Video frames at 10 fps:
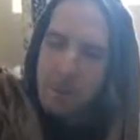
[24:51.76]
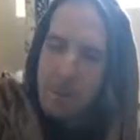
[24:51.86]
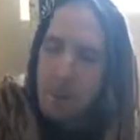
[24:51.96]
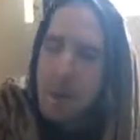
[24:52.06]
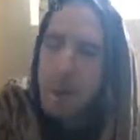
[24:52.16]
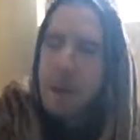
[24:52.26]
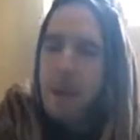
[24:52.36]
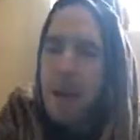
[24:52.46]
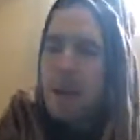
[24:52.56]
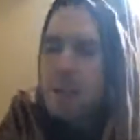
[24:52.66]
milk
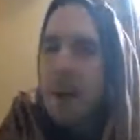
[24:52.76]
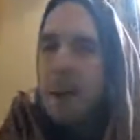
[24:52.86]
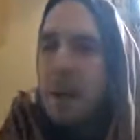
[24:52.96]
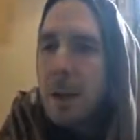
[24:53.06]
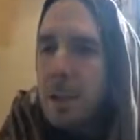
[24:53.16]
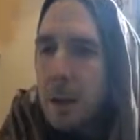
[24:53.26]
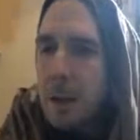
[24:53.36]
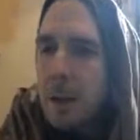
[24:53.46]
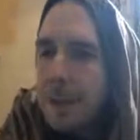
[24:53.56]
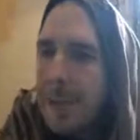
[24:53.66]
touched by the lips of
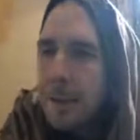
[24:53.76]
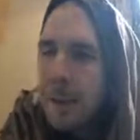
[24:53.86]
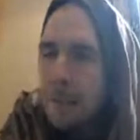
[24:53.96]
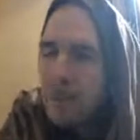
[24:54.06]
a snake.